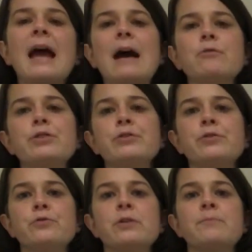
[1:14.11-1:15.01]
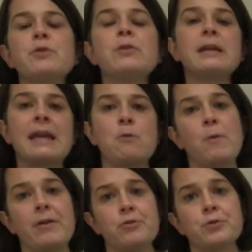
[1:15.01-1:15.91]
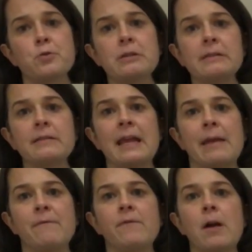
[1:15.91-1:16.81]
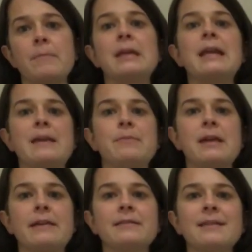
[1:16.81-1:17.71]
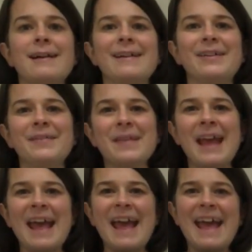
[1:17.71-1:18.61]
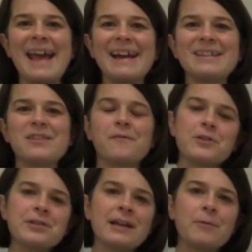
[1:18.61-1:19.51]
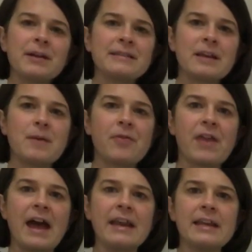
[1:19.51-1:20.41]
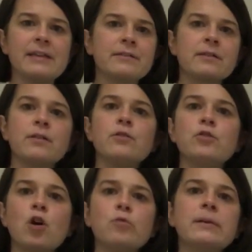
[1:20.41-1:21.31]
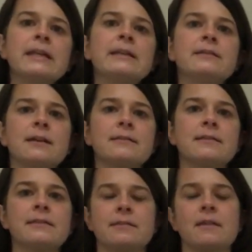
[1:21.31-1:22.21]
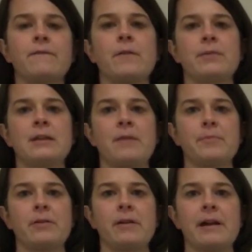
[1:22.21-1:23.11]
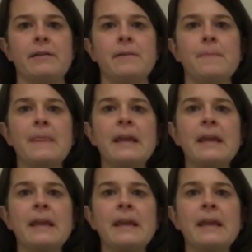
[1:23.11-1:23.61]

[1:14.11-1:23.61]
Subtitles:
How do you communicate where your sources came from in APA style? And the first thing I want to say about that is nobody does this stuff off the top of their head.